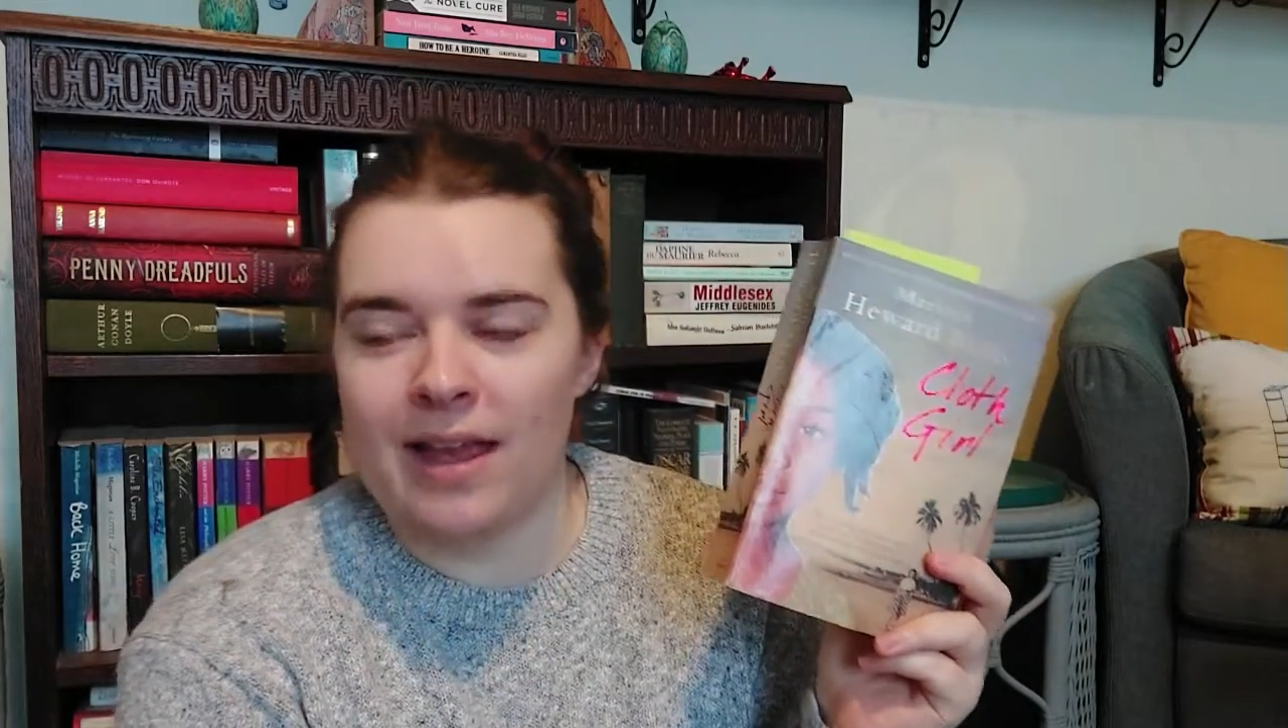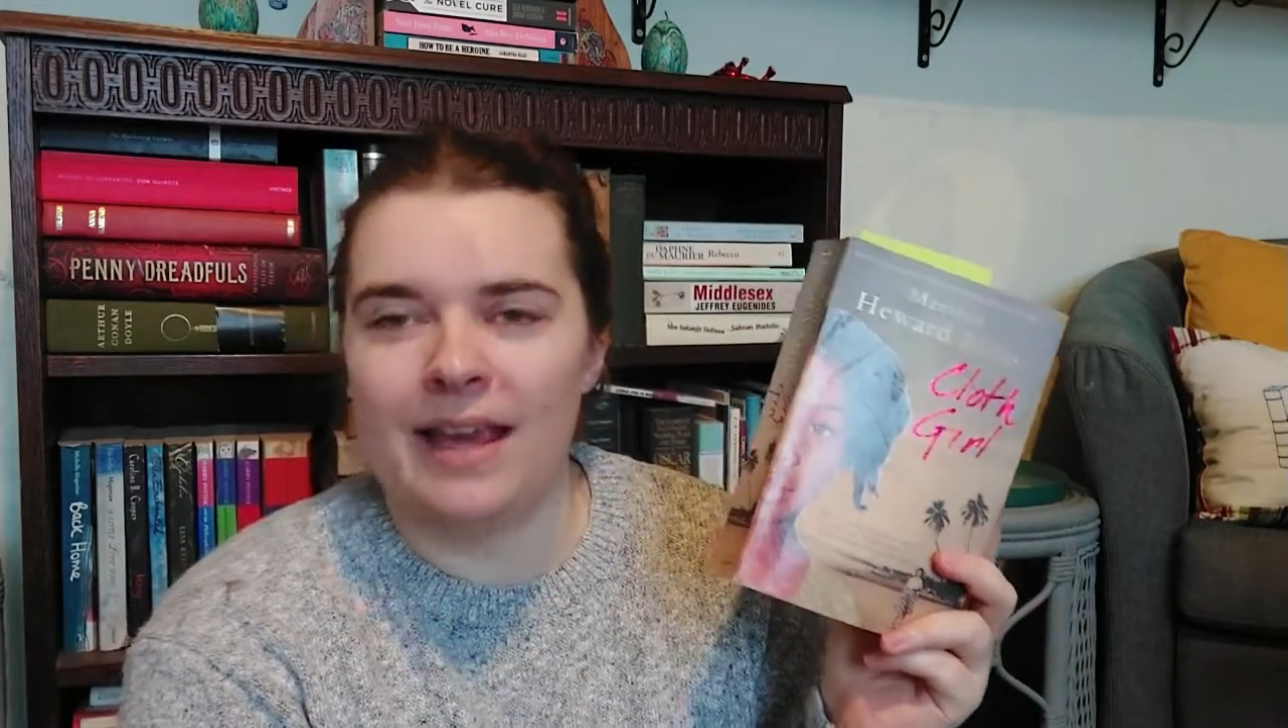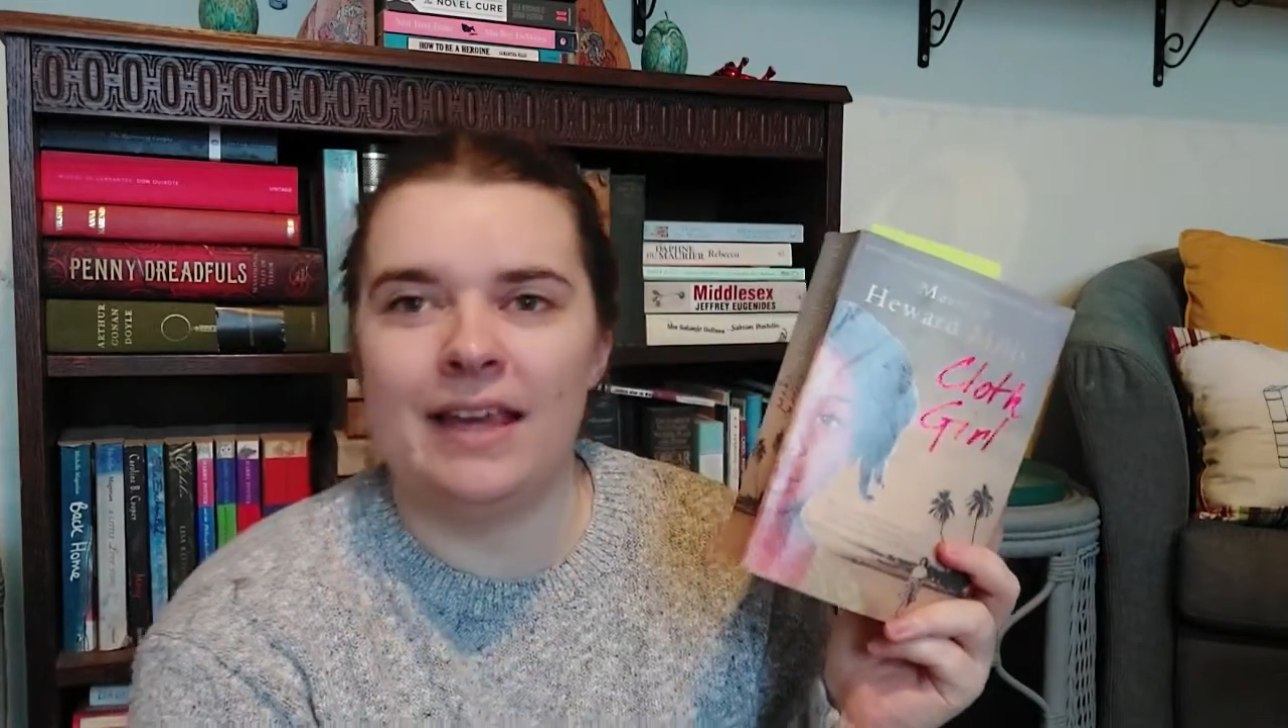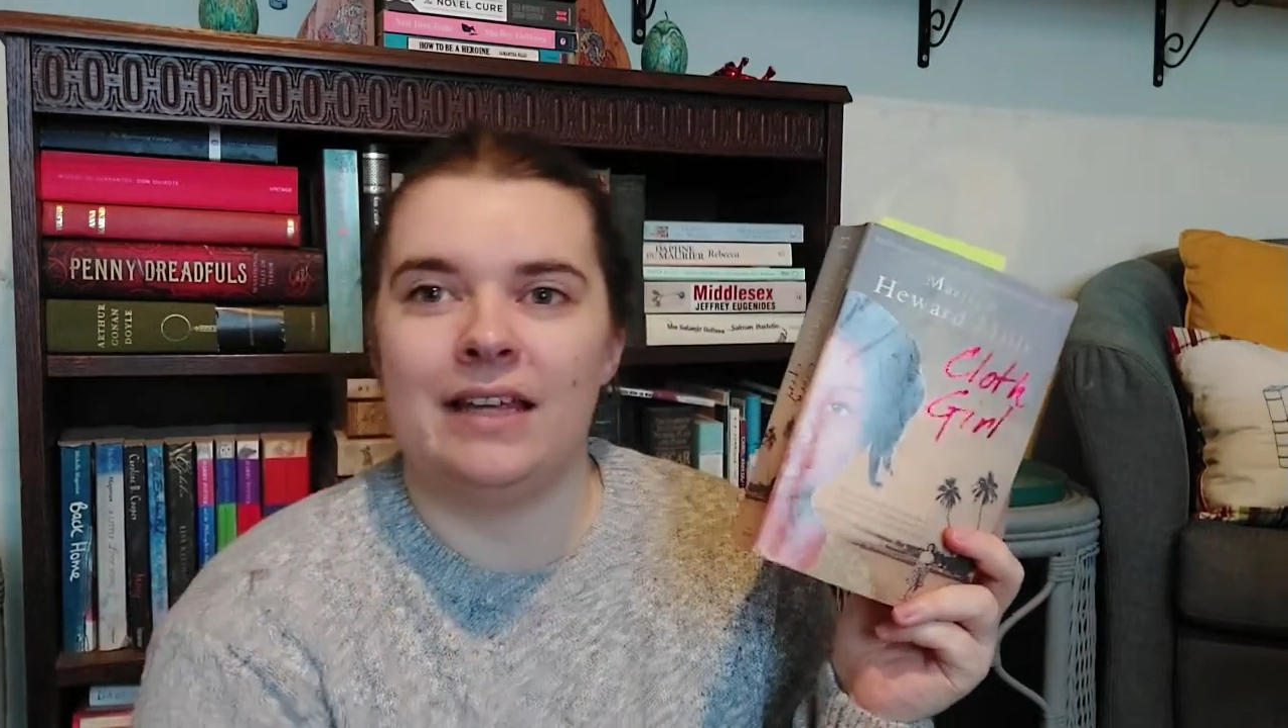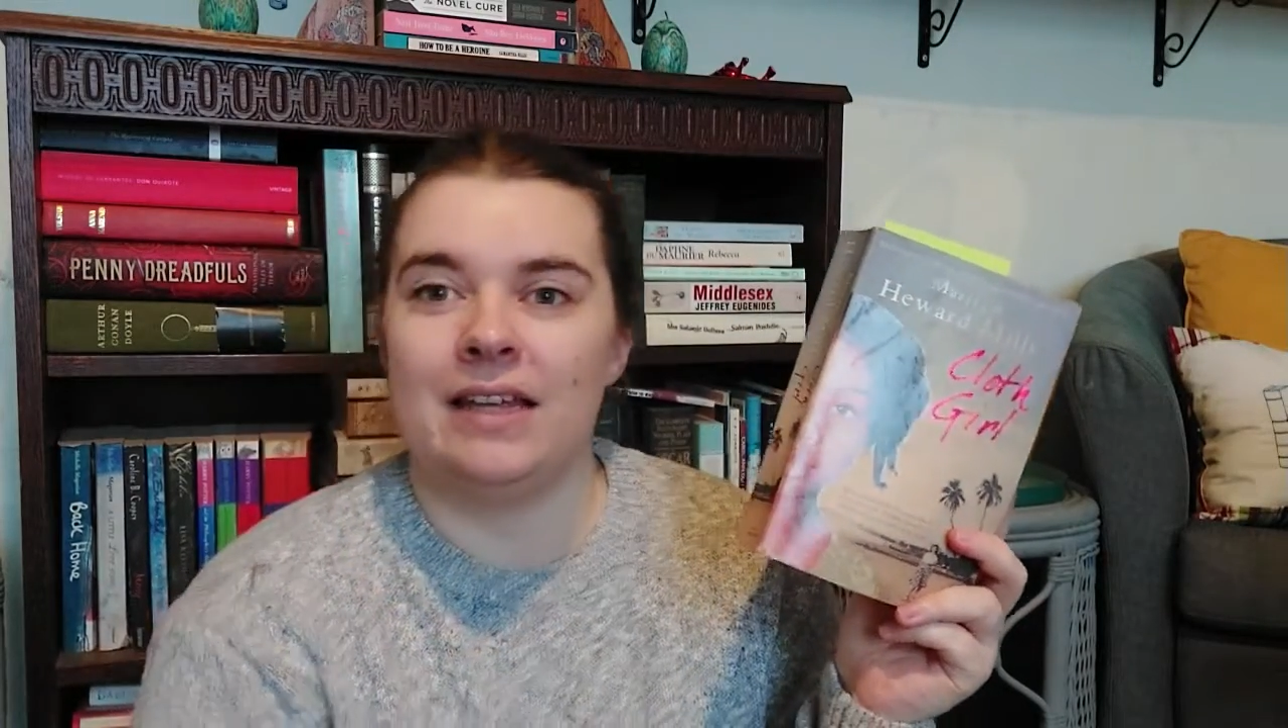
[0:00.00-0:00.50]

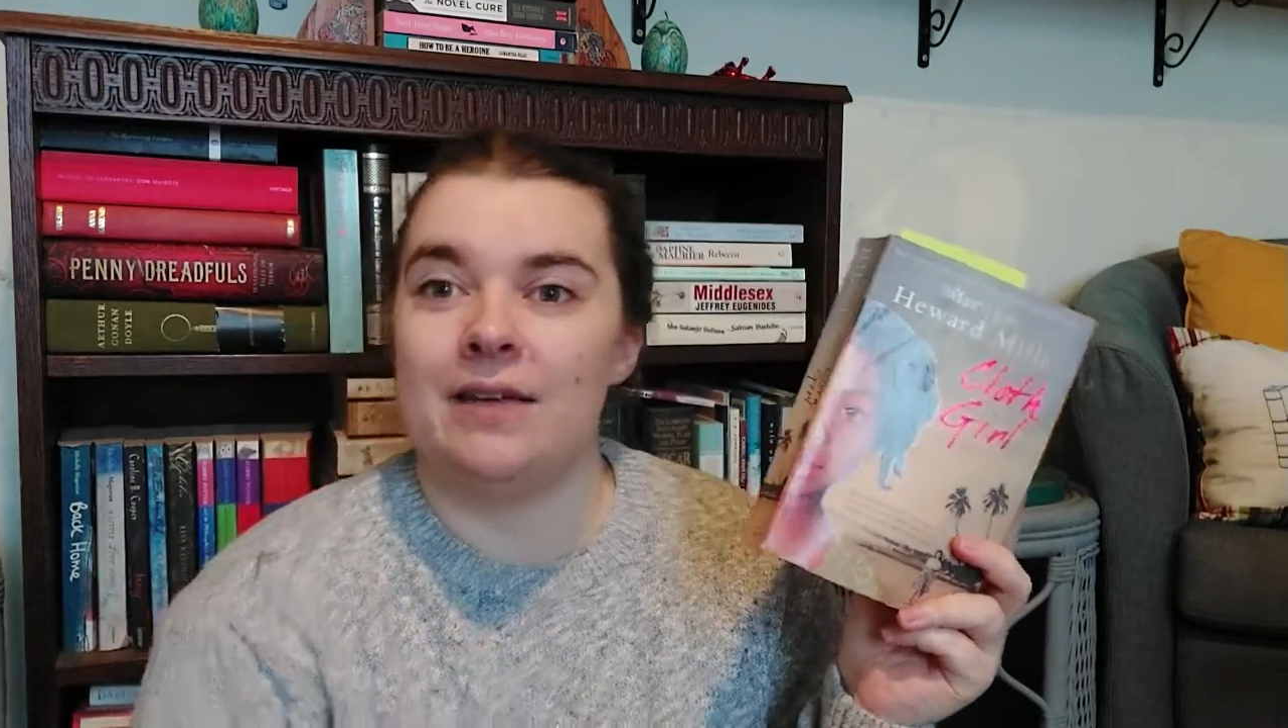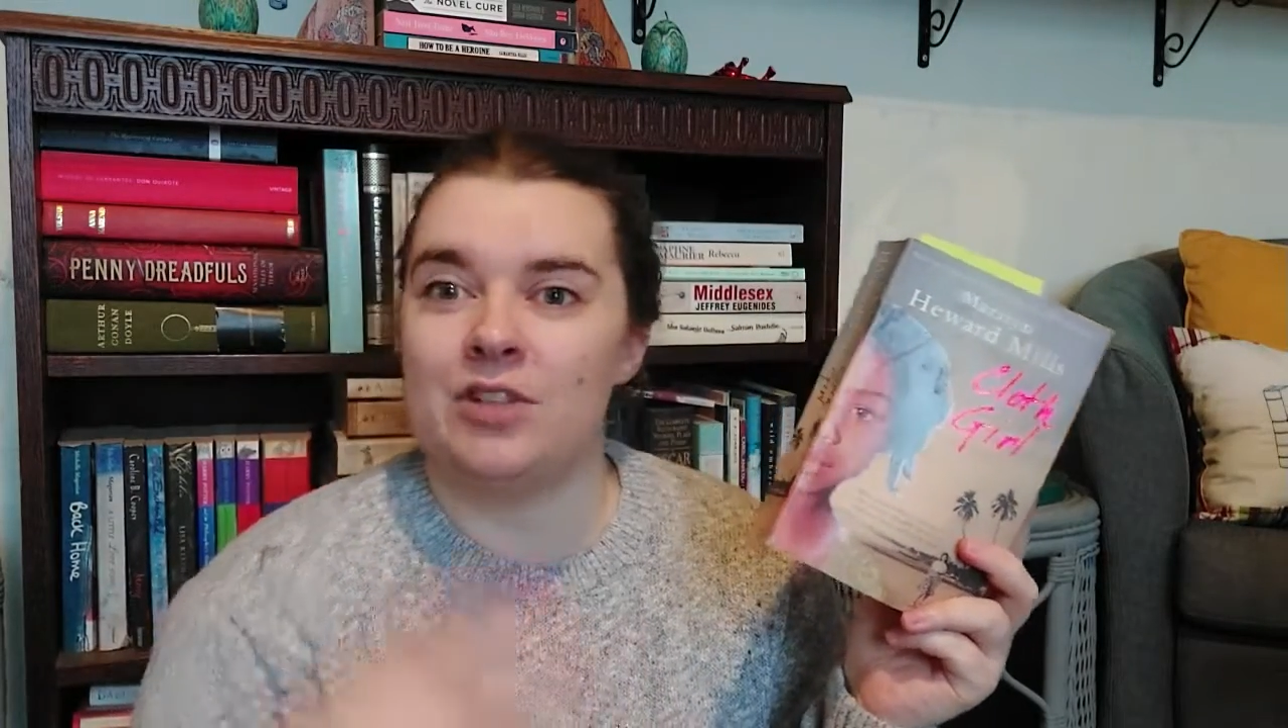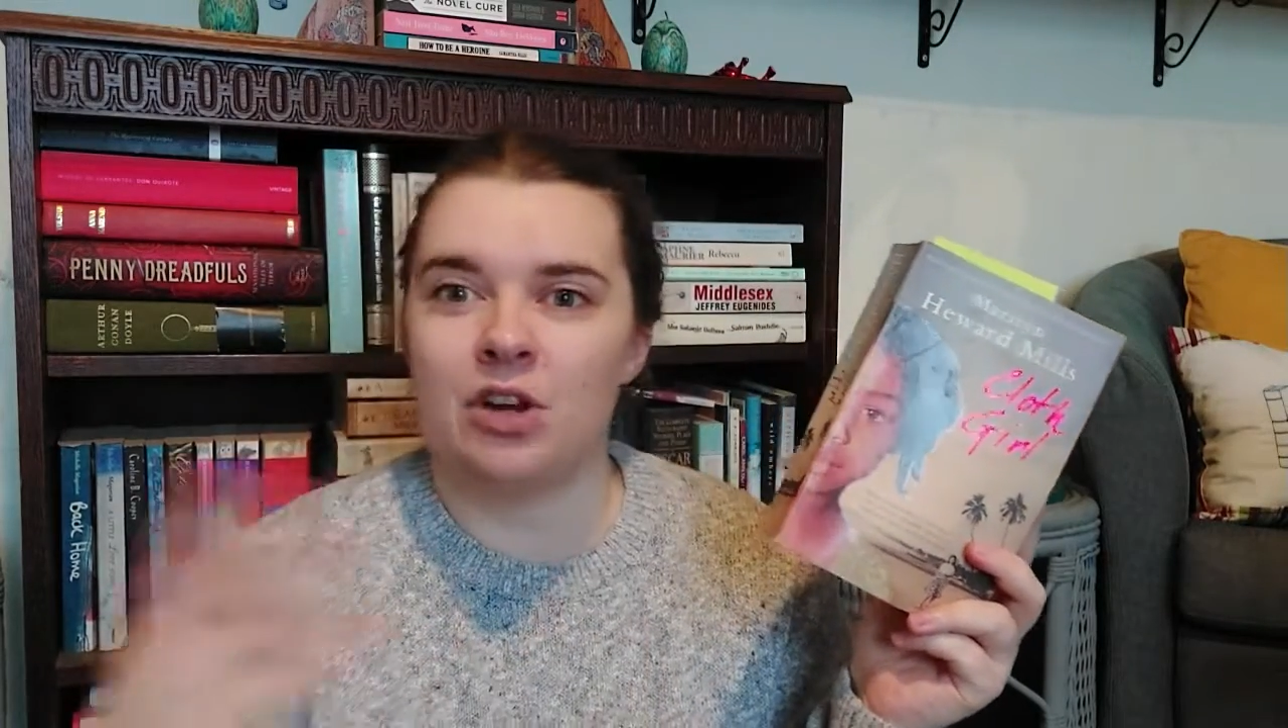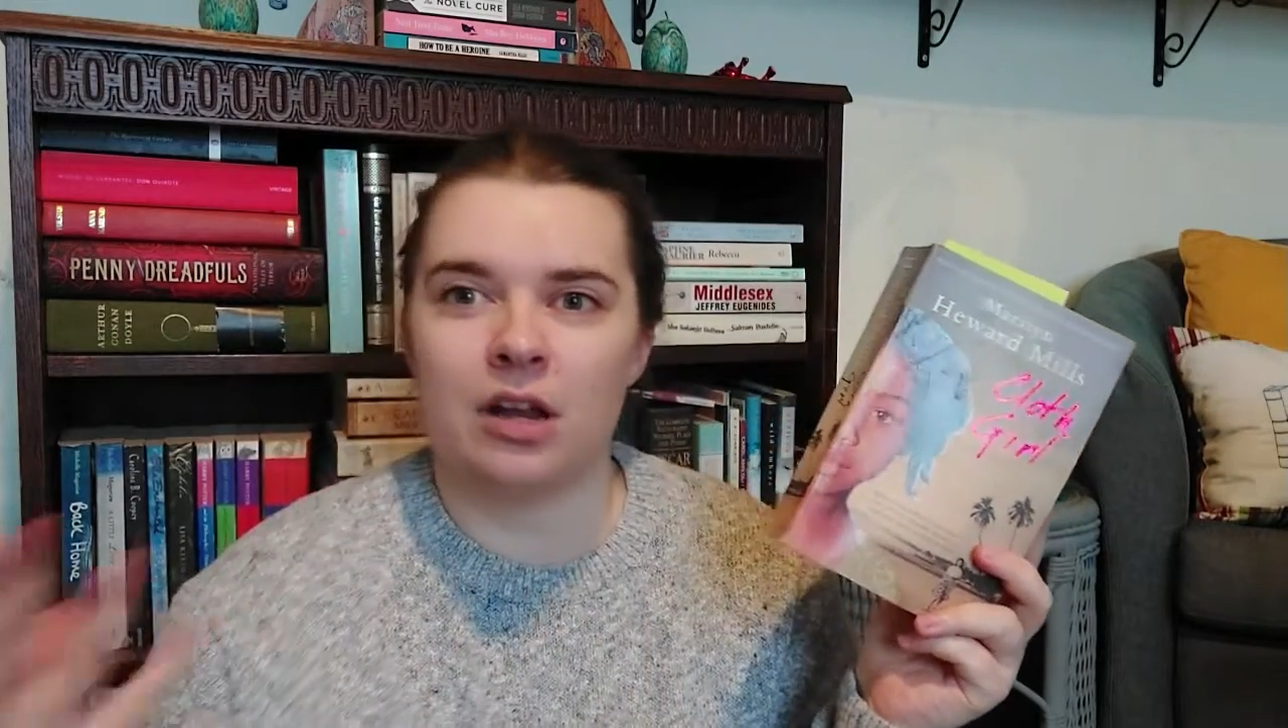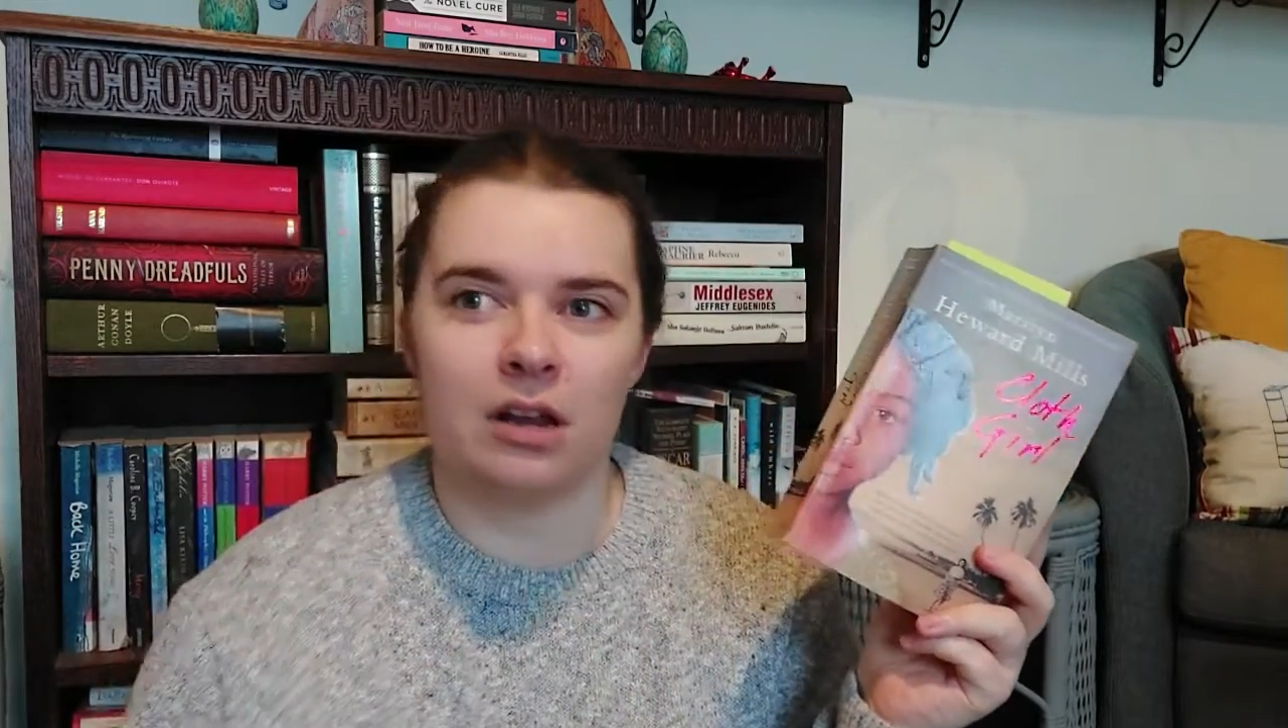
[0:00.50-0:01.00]
he lives
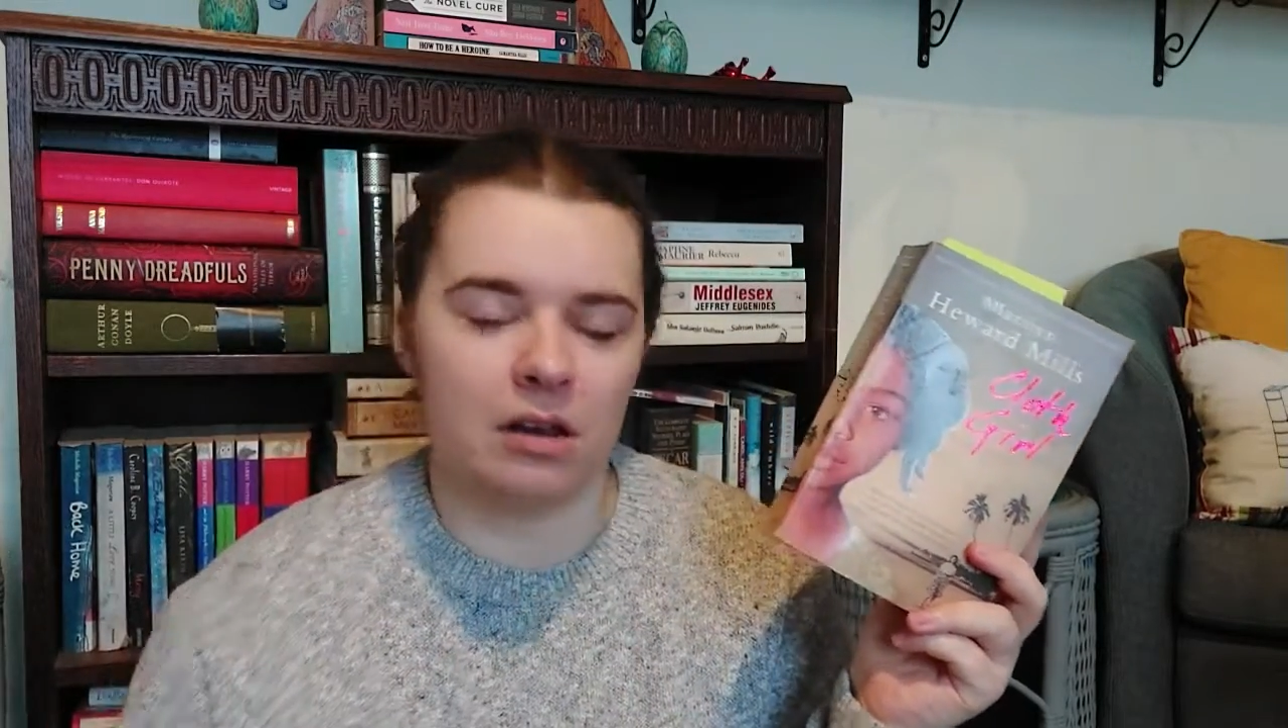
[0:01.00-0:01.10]
on